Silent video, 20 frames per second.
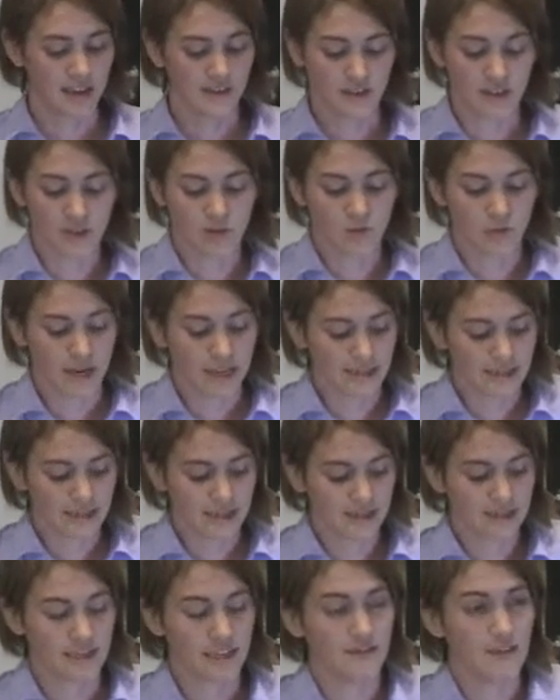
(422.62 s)
if it is
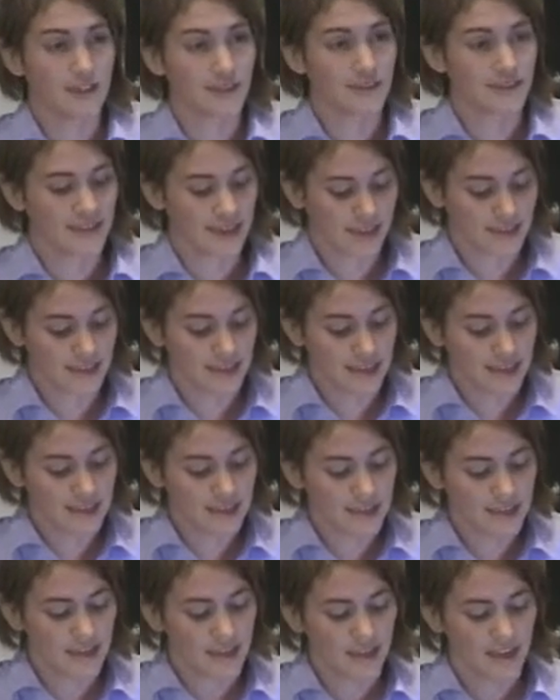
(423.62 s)
racist, if it is
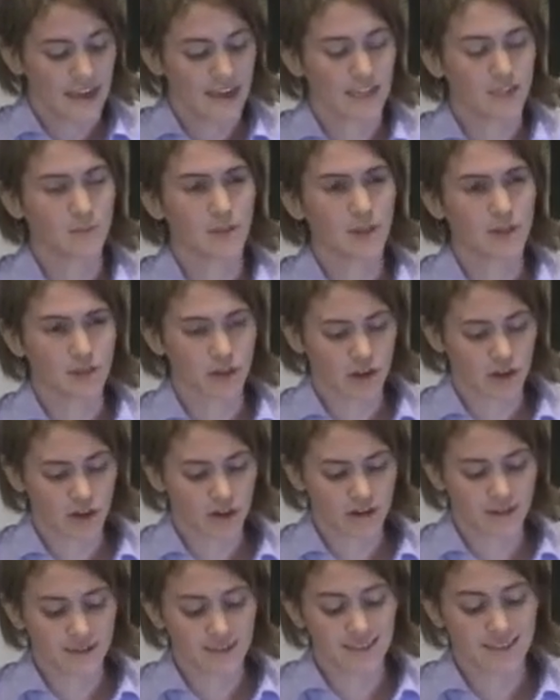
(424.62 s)
sexist, it is because our
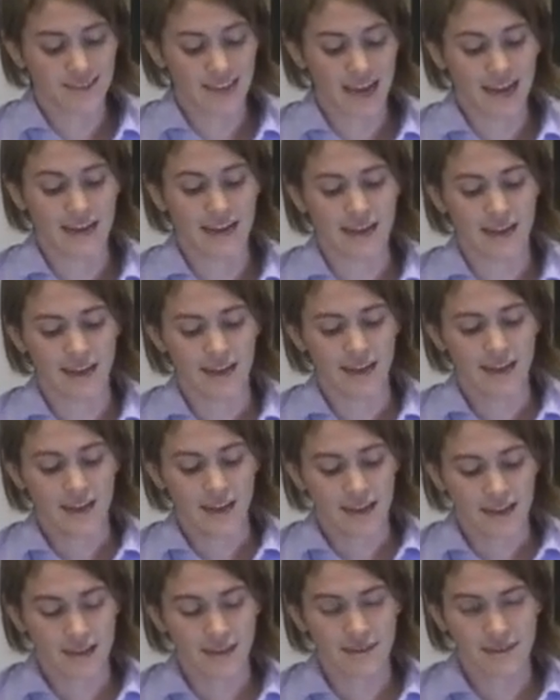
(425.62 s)
current society
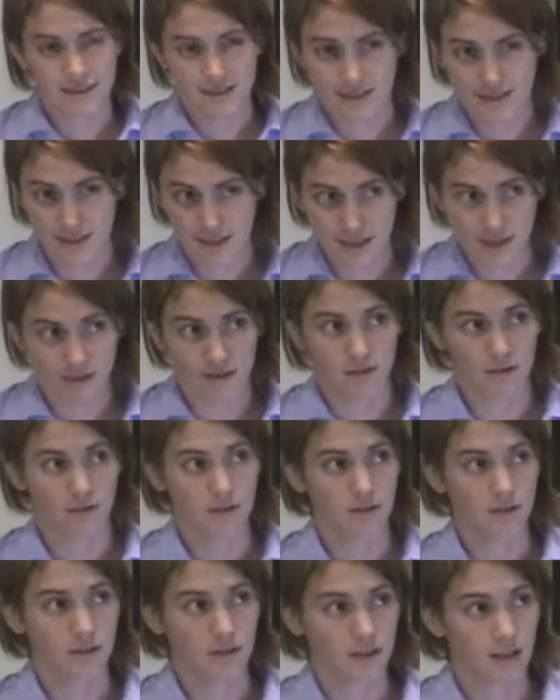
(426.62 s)
is
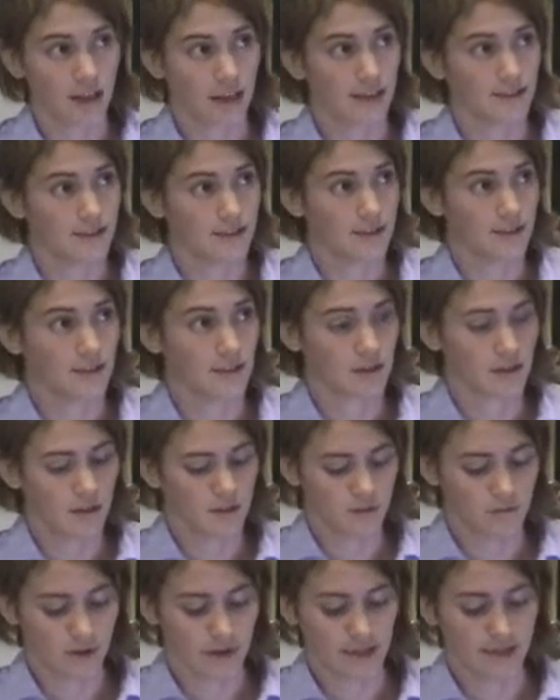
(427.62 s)
still classist,
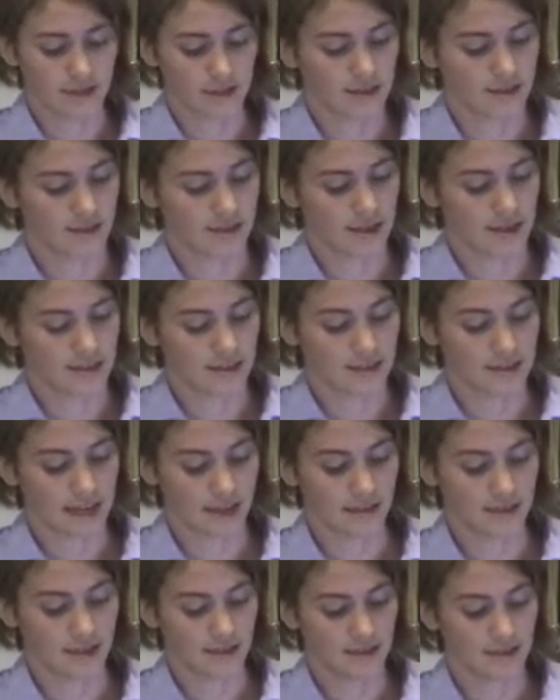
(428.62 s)
racist, and
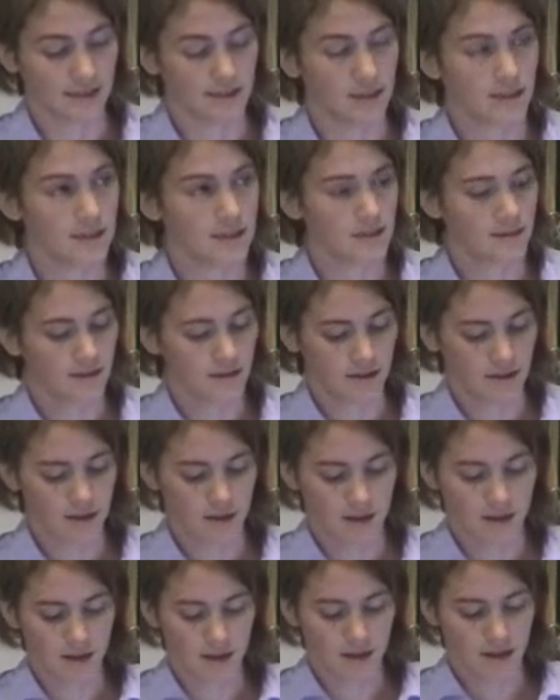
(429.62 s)
sexist.
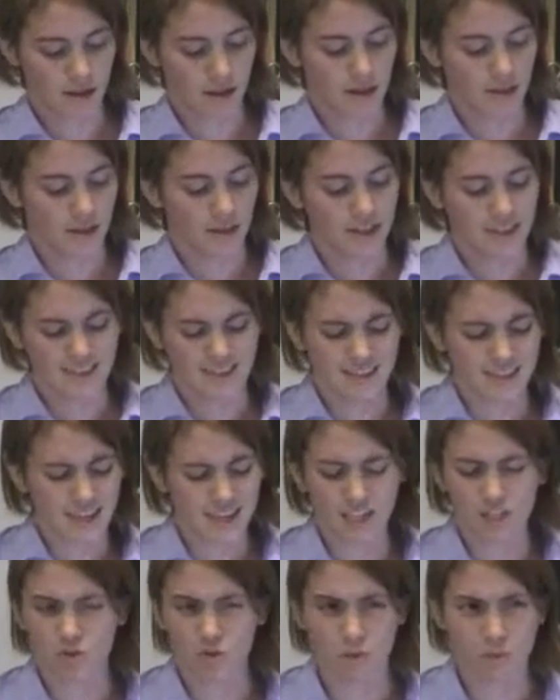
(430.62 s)
This is
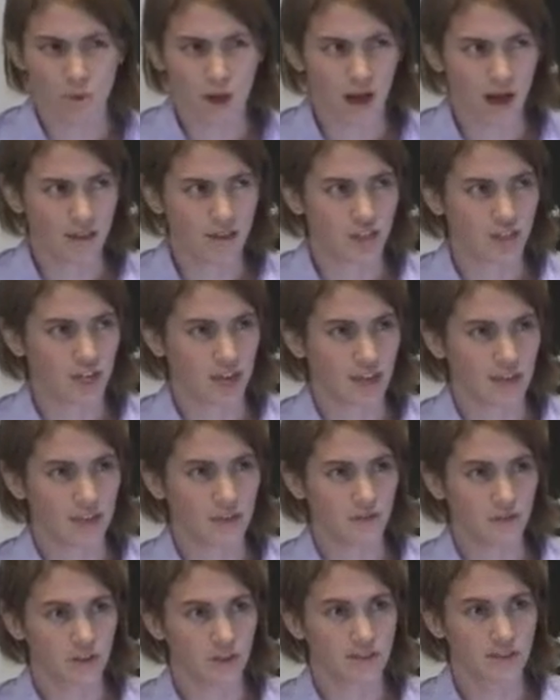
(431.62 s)
not to
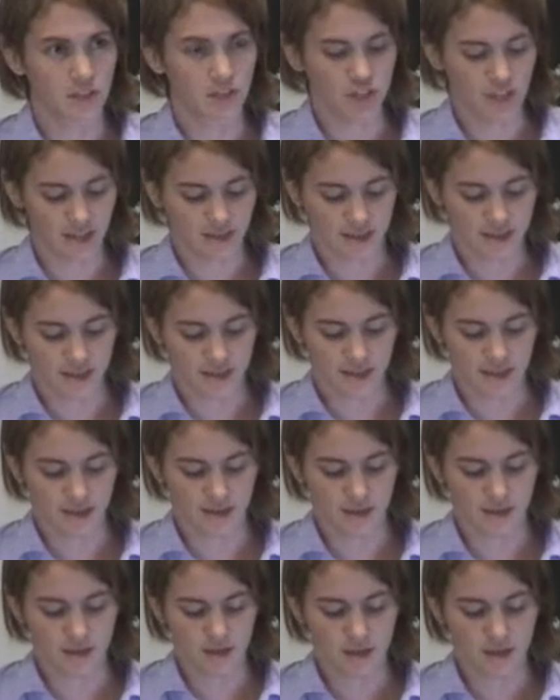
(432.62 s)
apologize for these
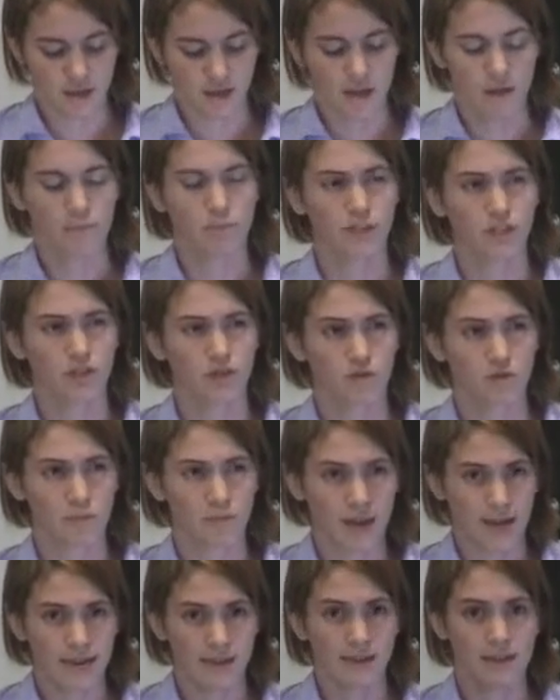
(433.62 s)
injustices, but to
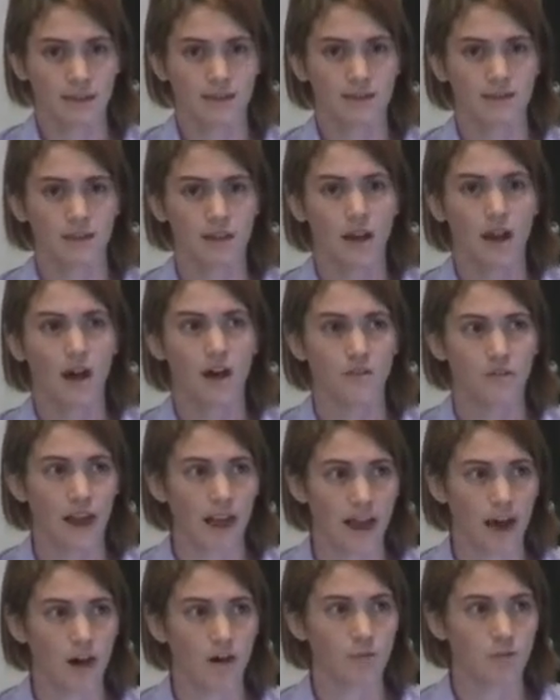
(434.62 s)
remind us of
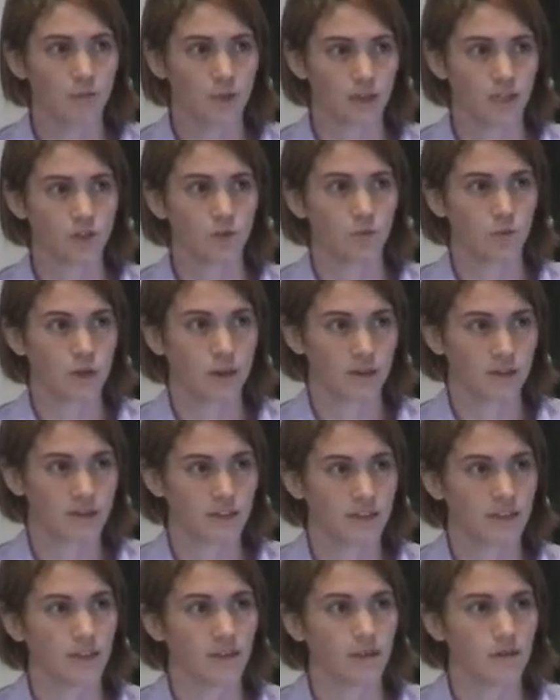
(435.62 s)
how much we are
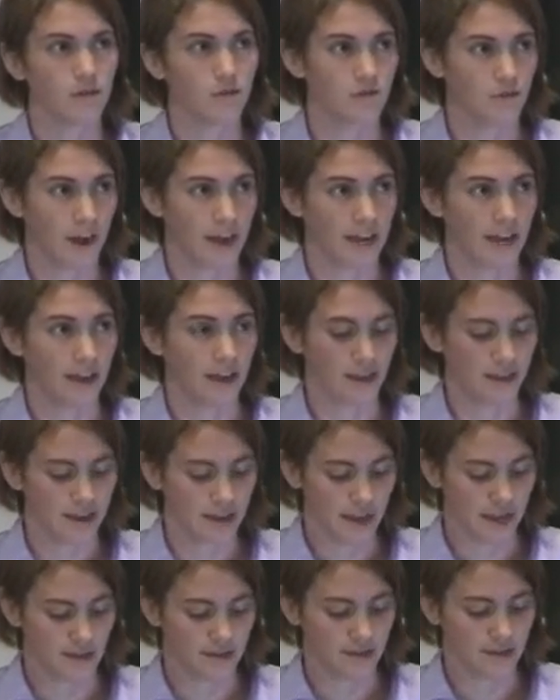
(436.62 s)
still fighting
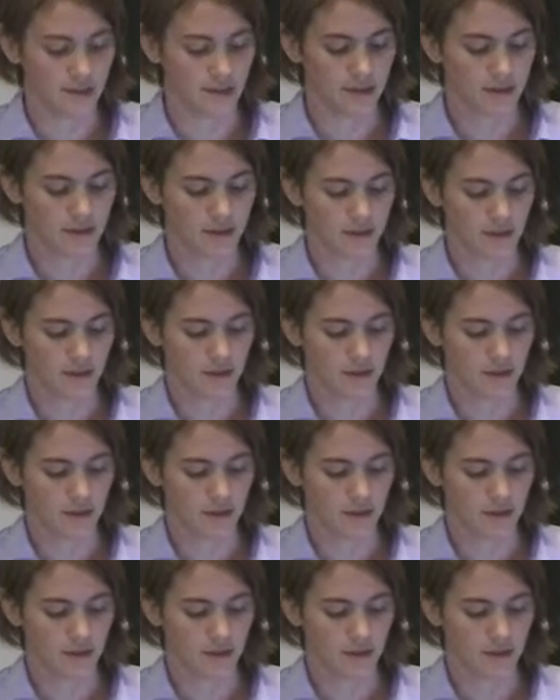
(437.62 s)
against.